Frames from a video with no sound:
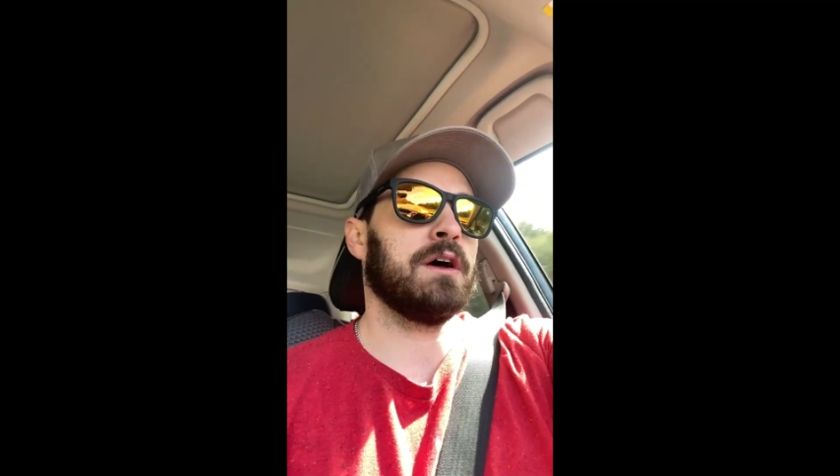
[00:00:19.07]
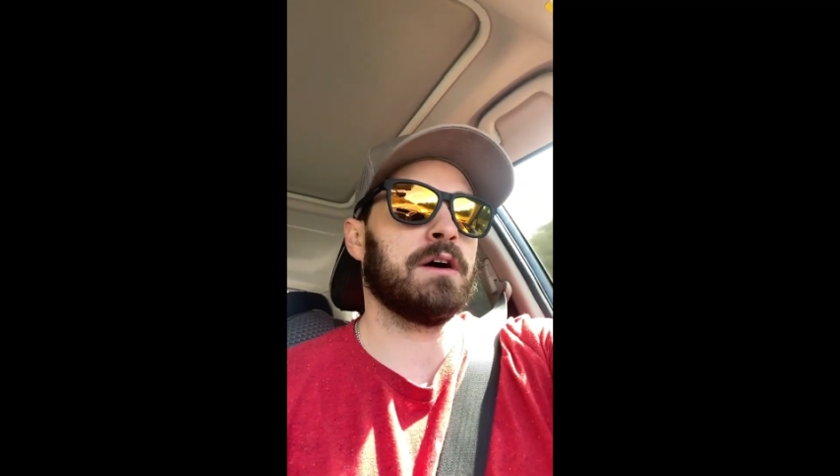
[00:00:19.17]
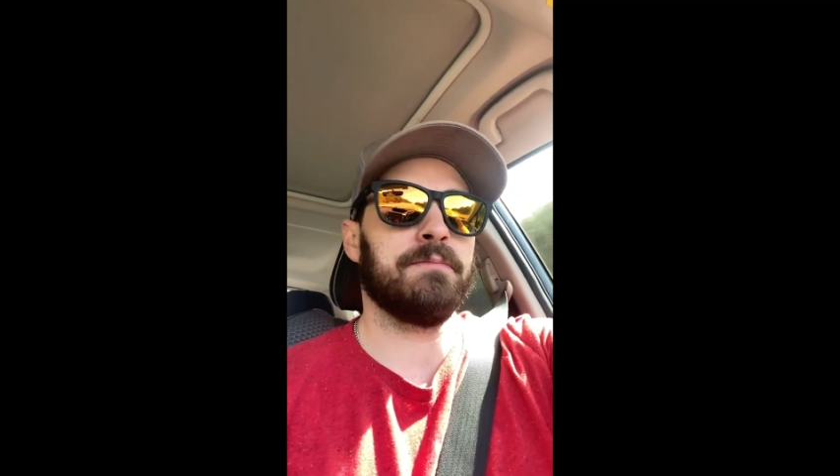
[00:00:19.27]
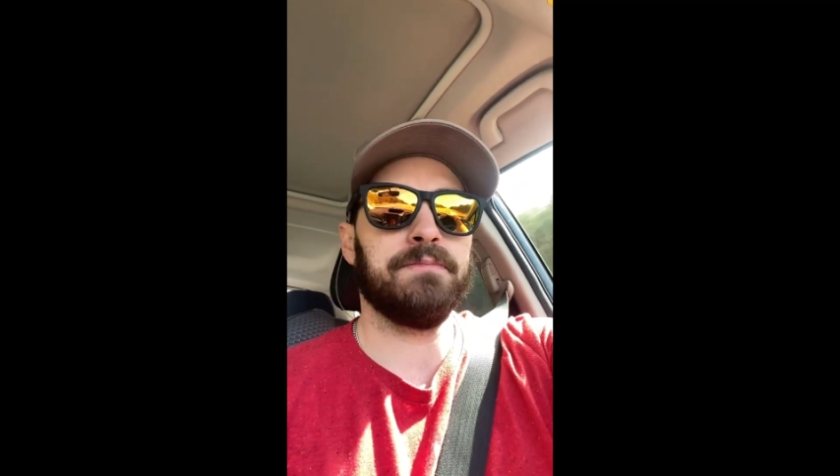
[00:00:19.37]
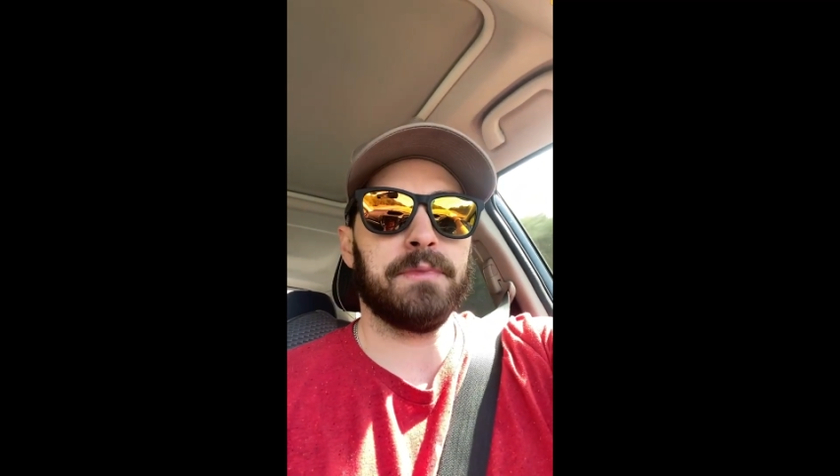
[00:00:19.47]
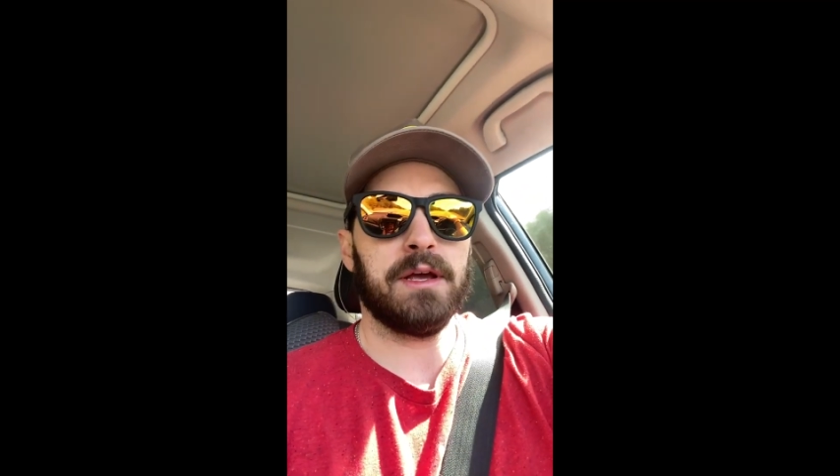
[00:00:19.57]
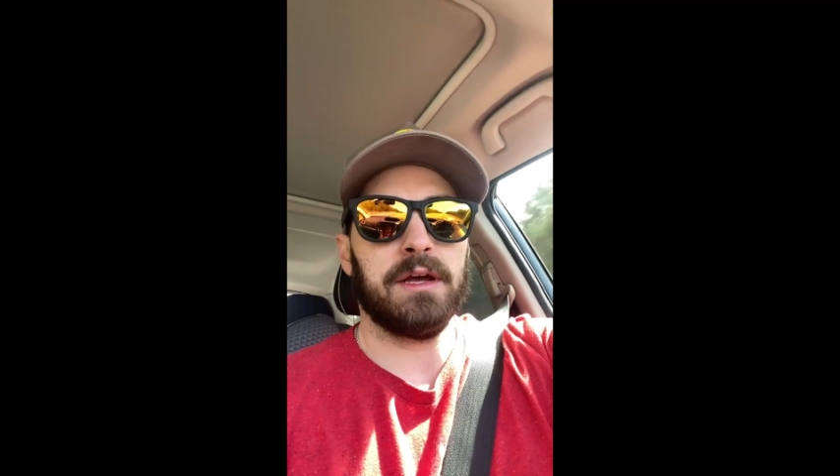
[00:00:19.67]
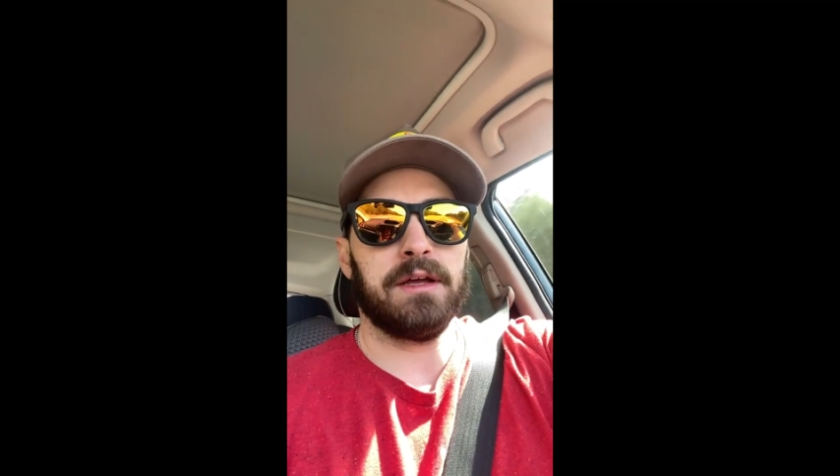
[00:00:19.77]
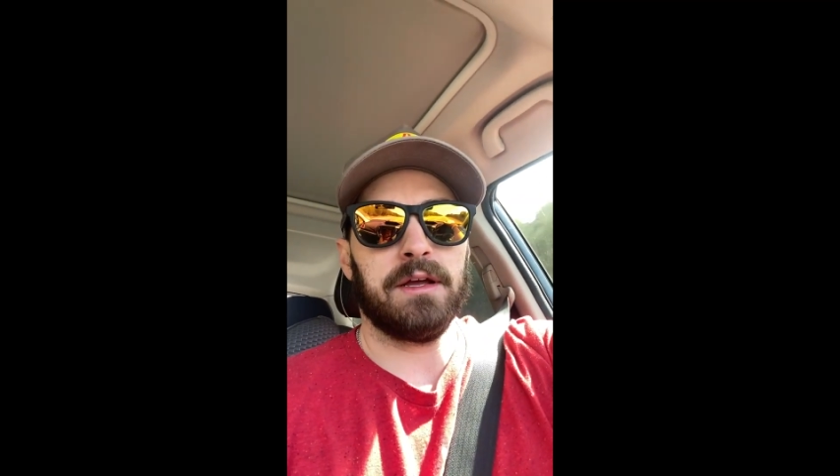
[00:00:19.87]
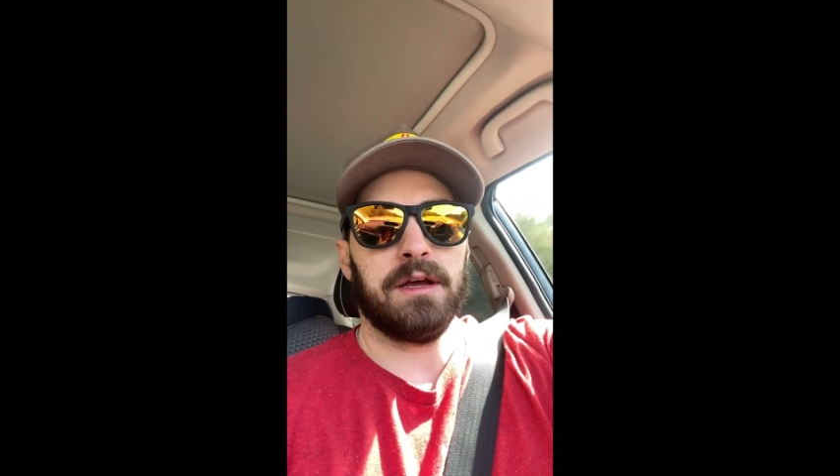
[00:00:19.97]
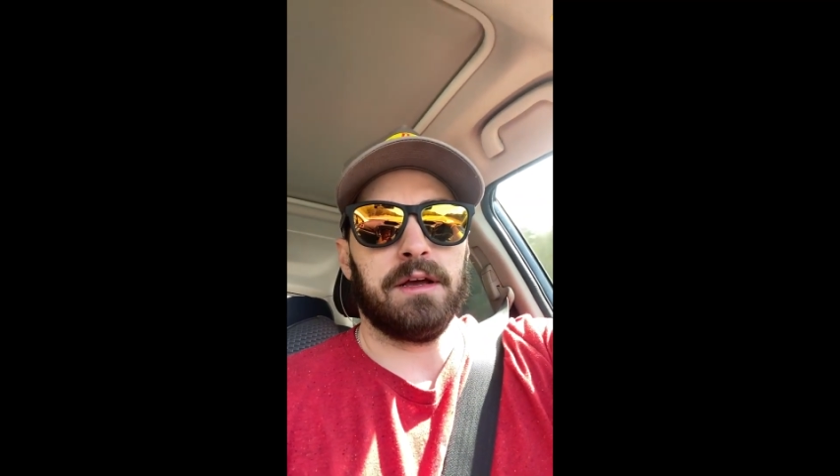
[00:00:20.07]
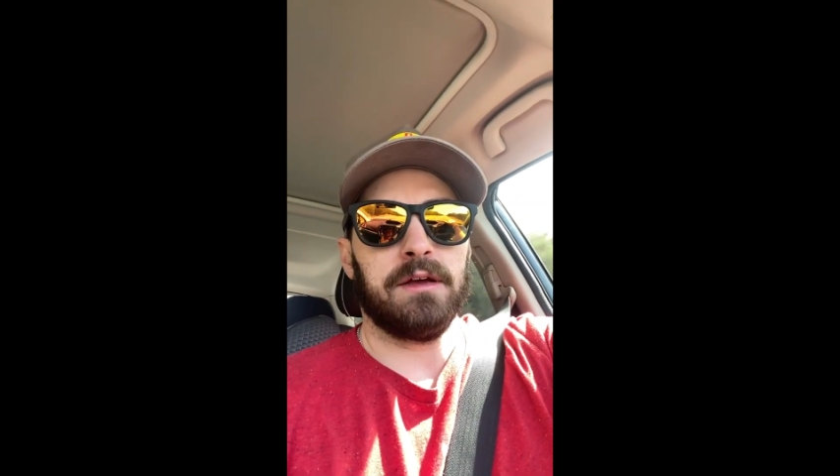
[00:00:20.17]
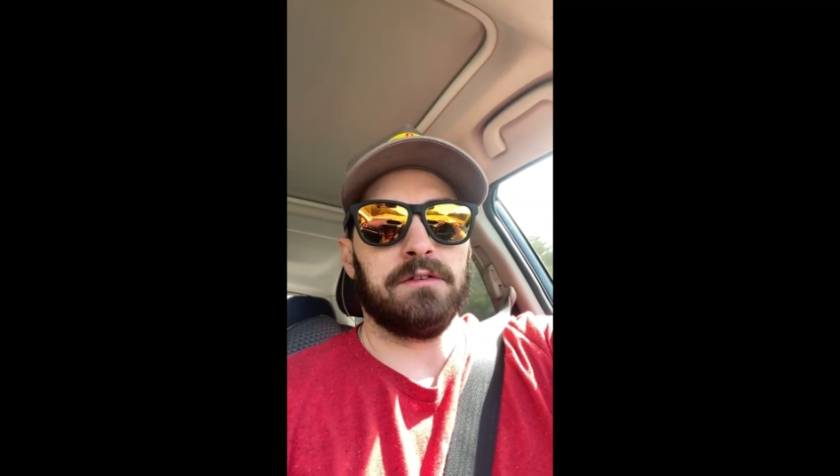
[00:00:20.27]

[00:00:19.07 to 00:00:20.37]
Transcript: Um,